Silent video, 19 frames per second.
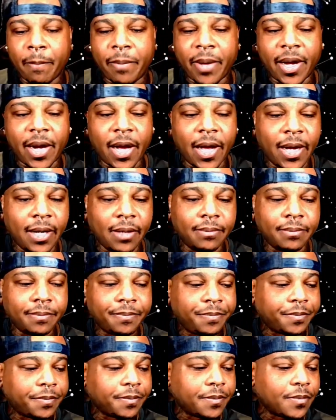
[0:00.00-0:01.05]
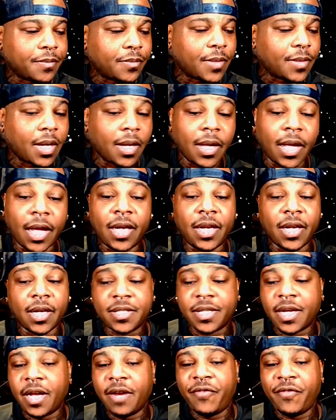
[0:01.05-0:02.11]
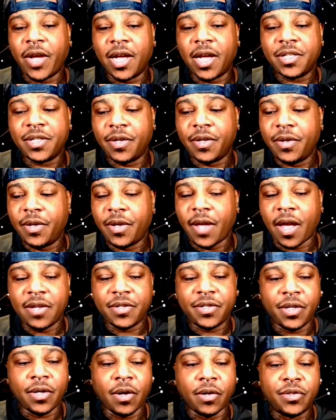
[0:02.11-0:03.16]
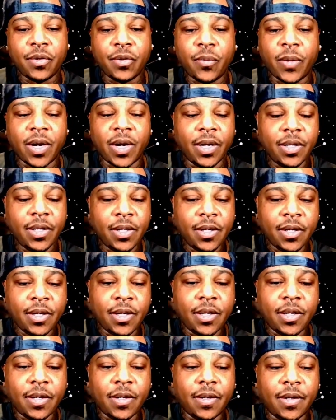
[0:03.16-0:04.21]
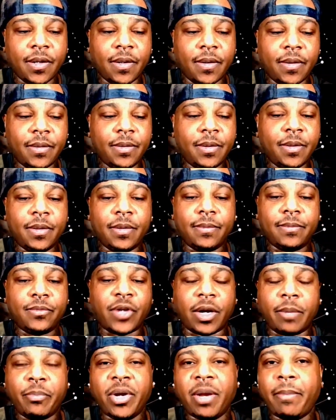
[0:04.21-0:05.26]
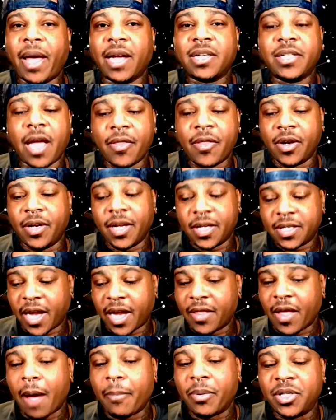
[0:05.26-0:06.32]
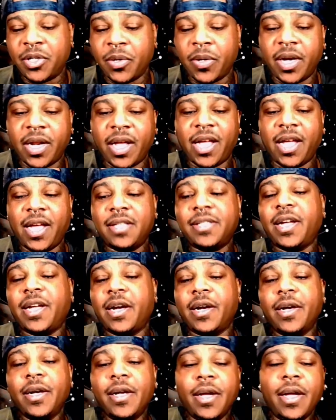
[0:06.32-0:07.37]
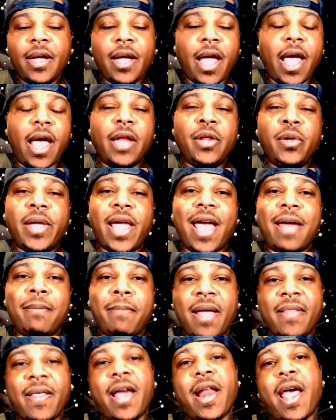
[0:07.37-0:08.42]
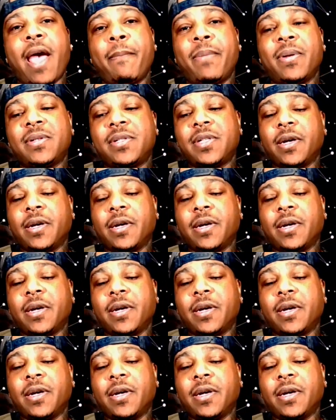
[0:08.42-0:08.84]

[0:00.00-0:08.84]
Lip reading: But it looks good. If you guys do want to try to put it back together, it looks like the opportunity is here, and you can make that happen.